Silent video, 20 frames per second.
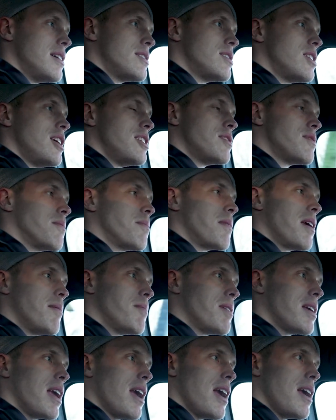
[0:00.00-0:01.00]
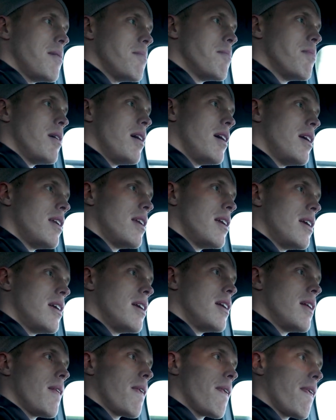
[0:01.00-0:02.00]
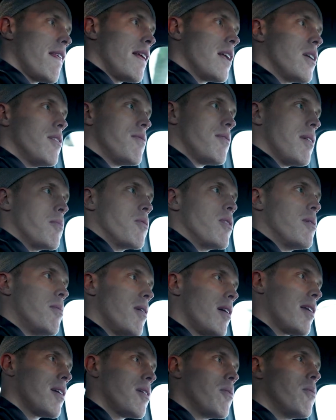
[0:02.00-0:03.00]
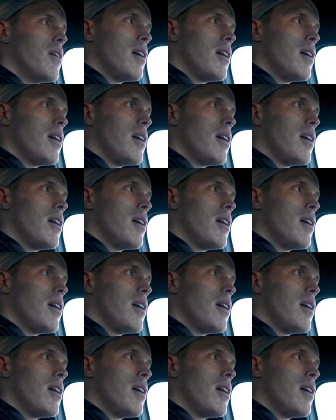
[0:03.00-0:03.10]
change from game to game. But, you know, if I'm rebounding